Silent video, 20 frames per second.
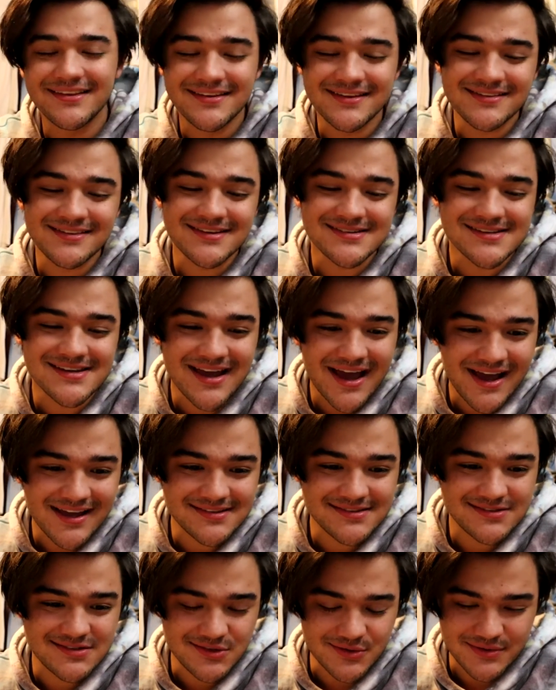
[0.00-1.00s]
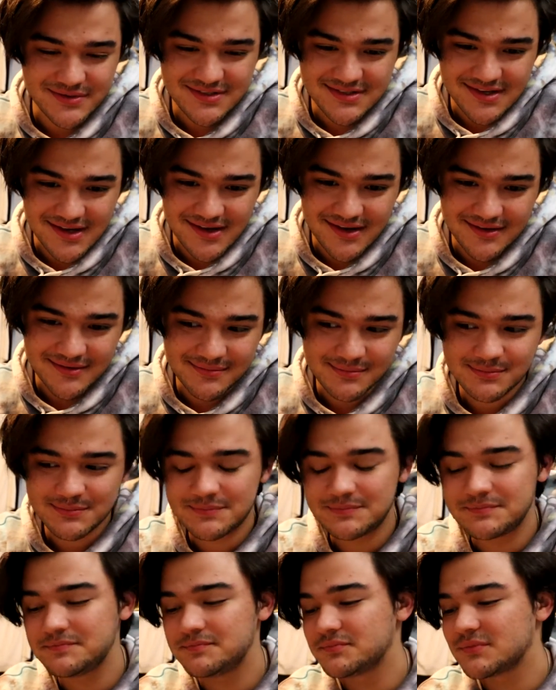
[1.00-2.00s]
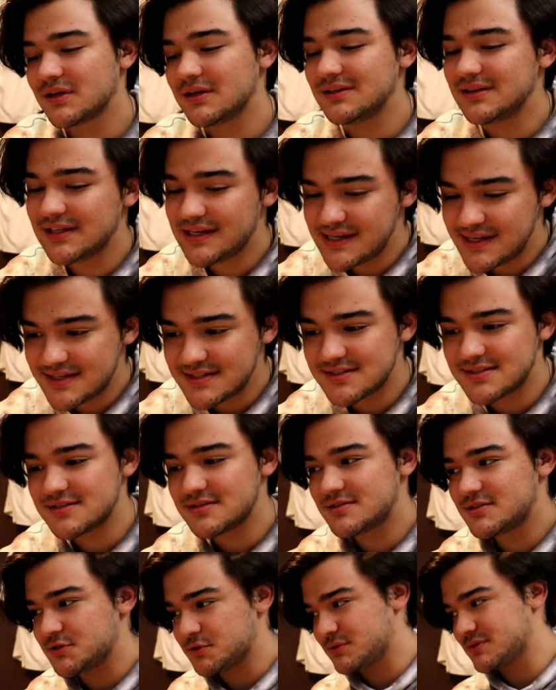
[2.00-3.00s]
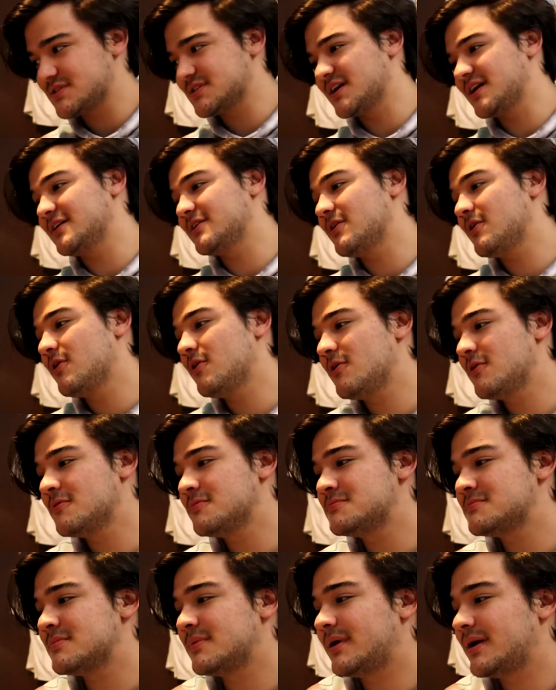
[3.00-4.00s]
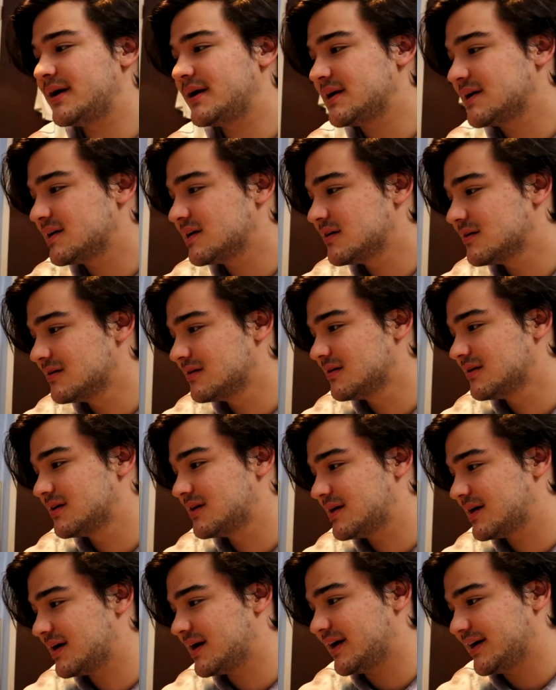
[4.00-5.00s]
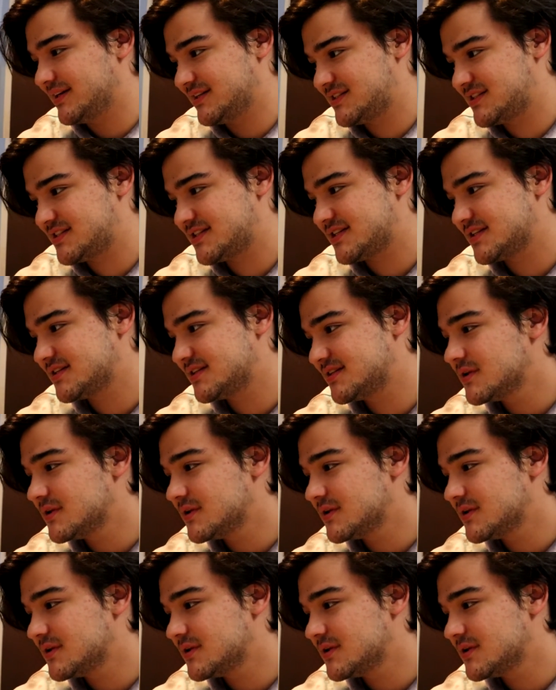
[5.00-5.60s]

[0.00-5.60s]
And then the dad's suicide. Lee's suicide. Oh my gosh.